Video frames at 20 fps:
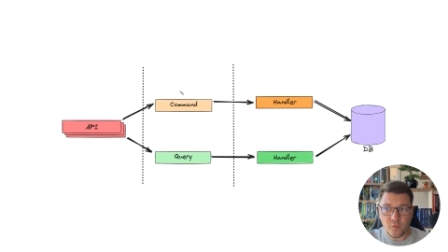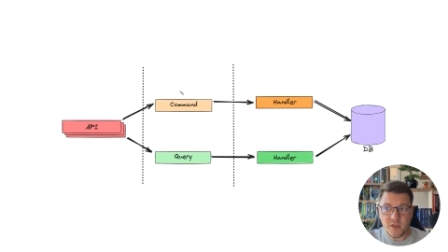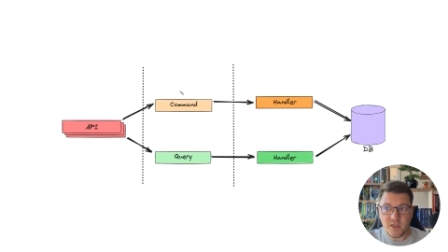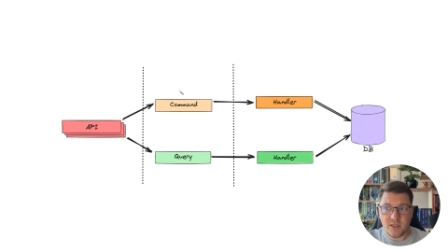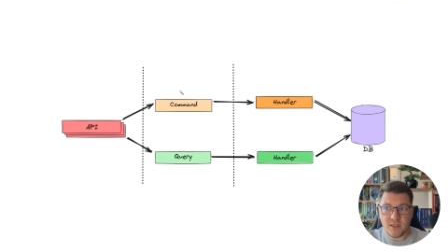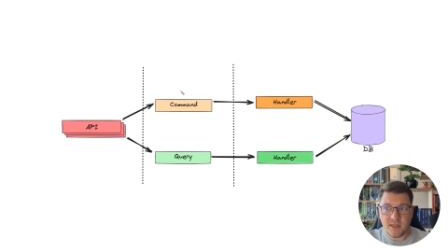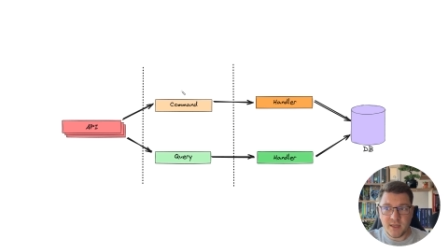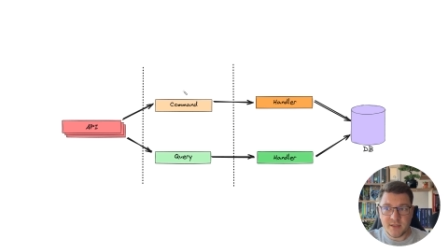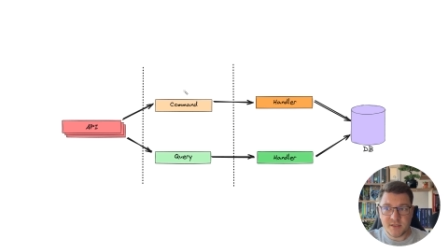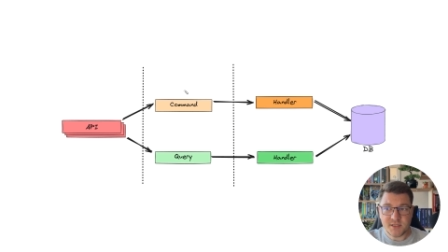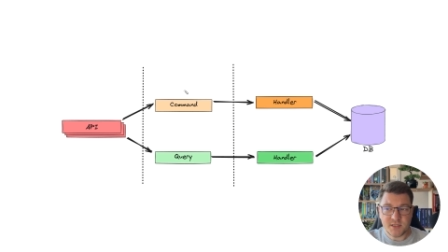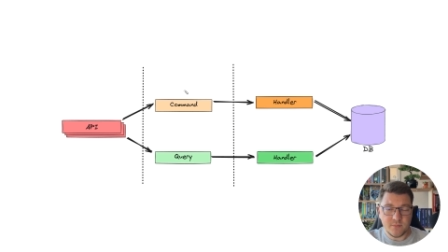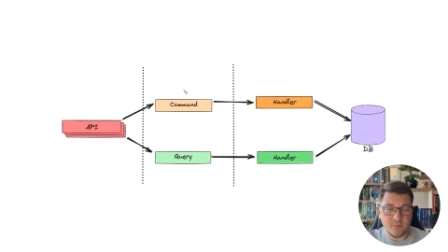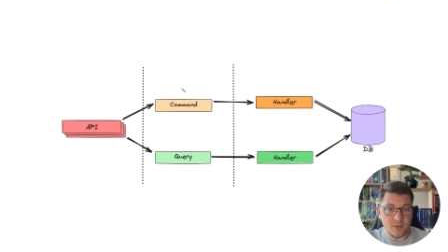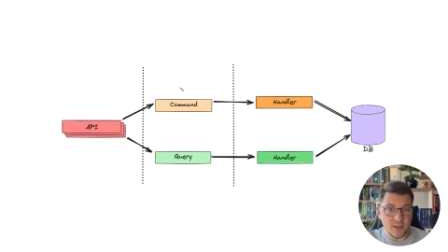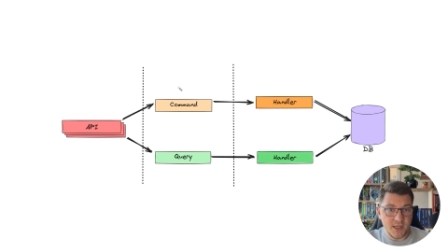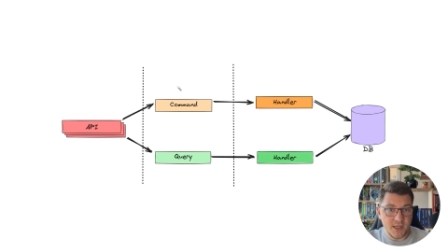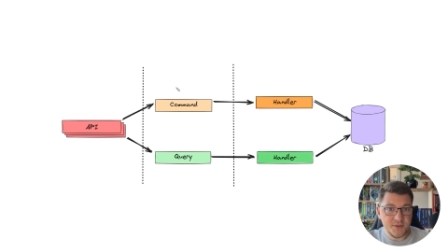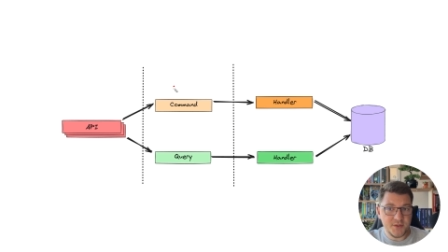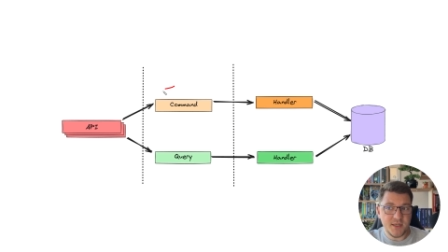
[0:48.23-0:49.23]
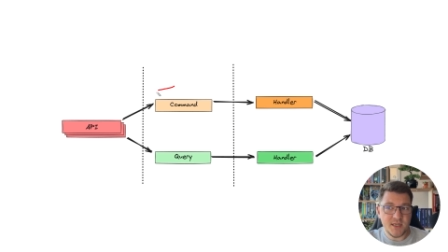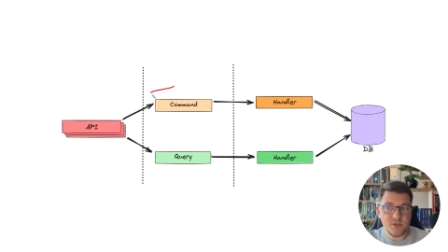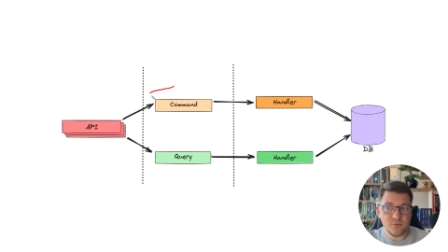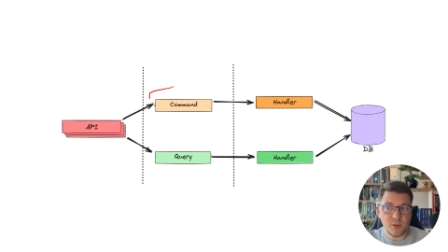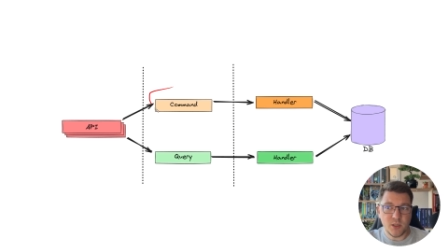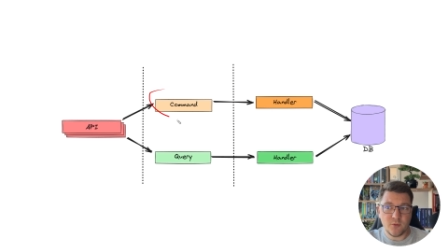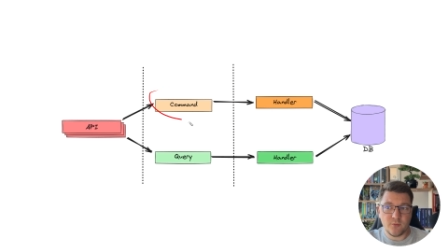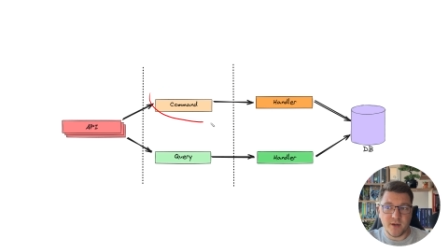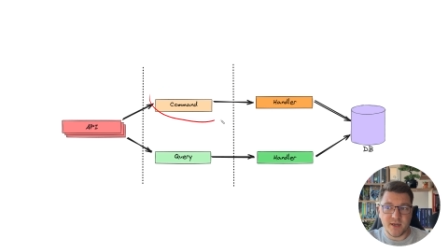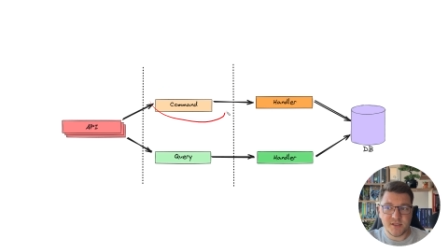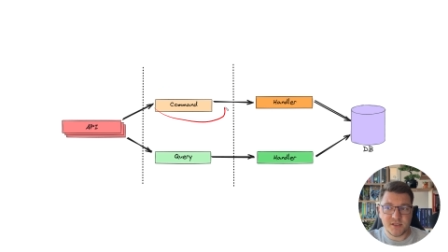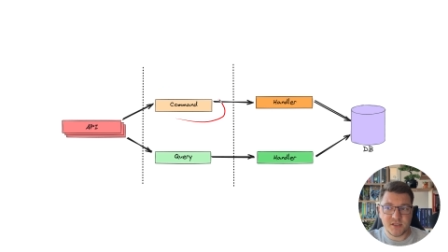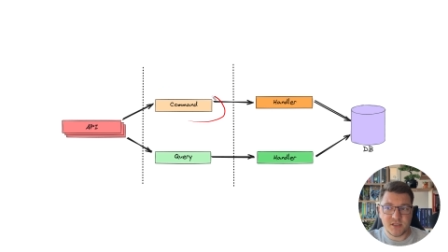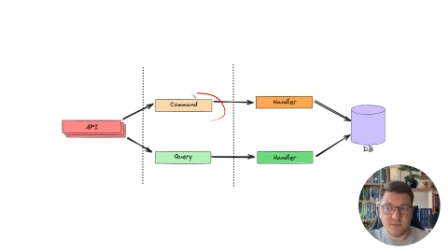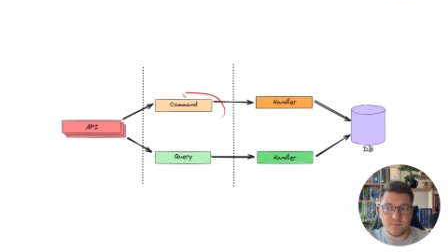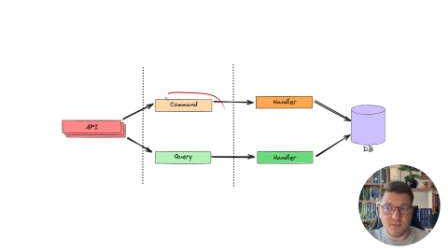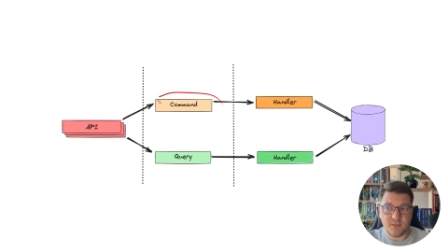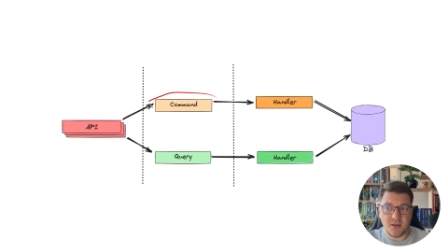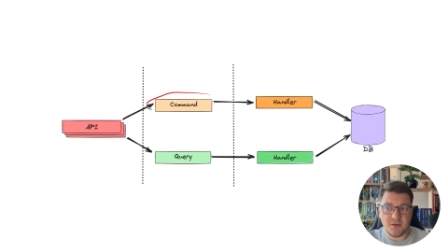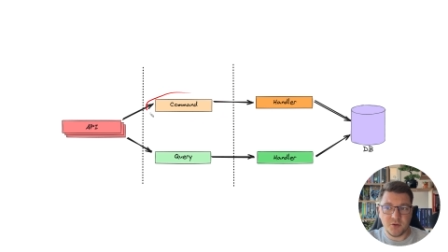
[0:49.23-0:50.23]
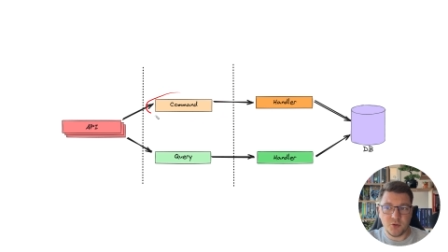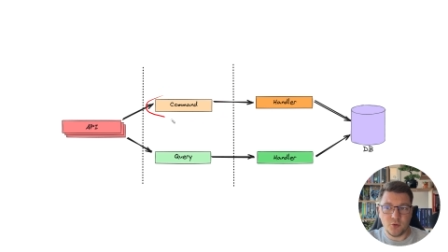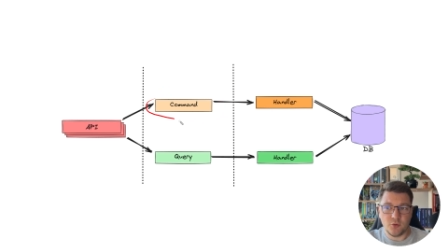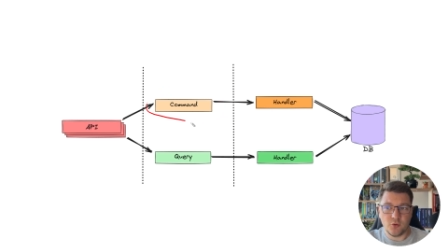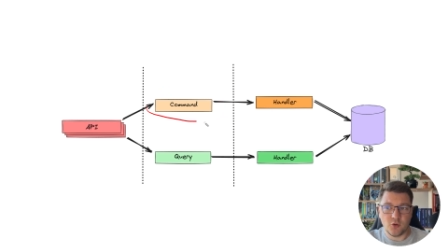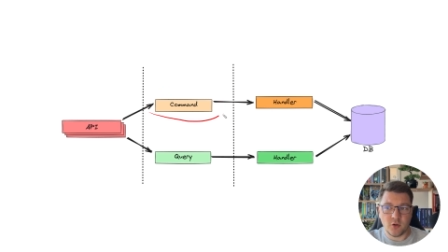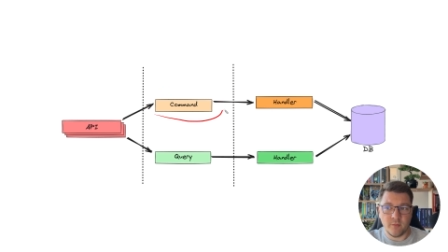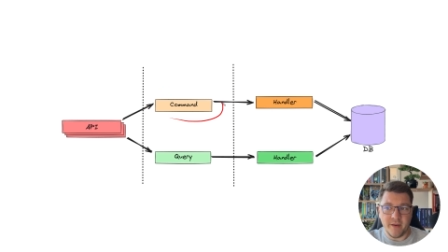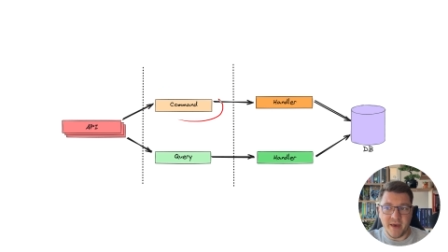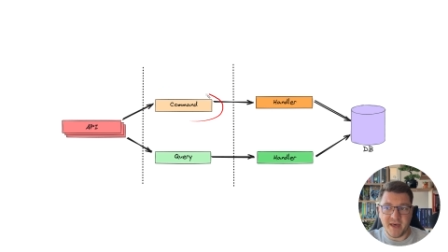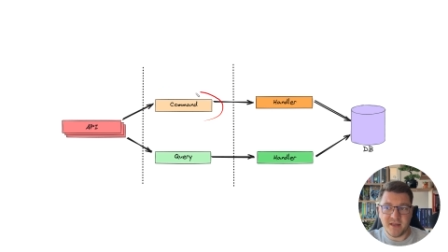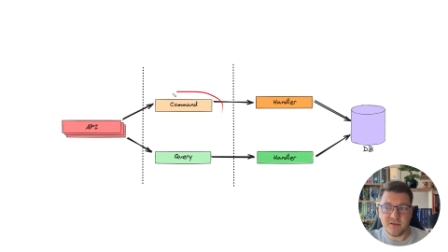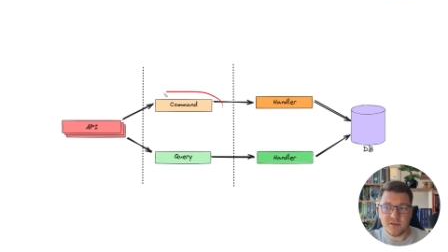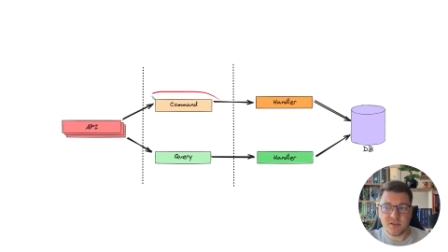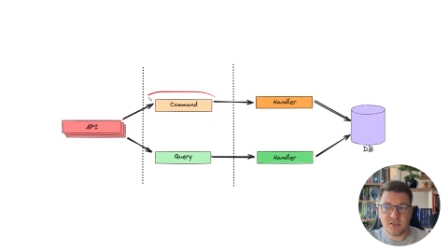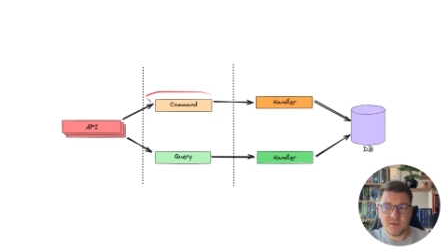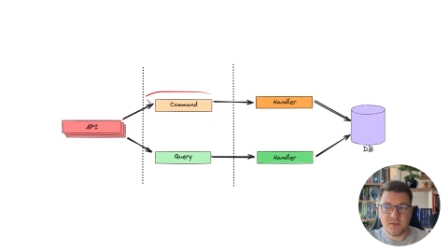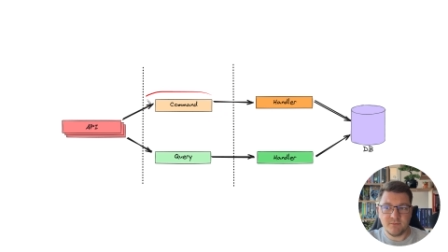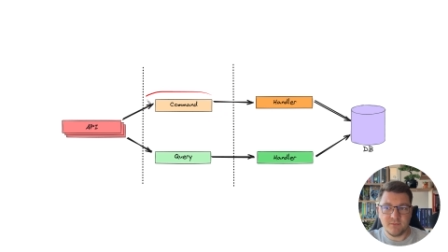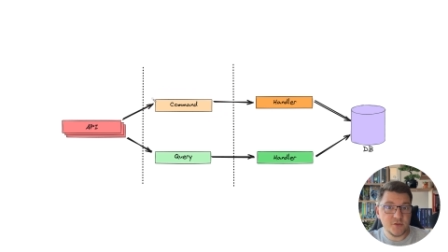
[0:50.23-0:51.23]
we can split these requests into commands.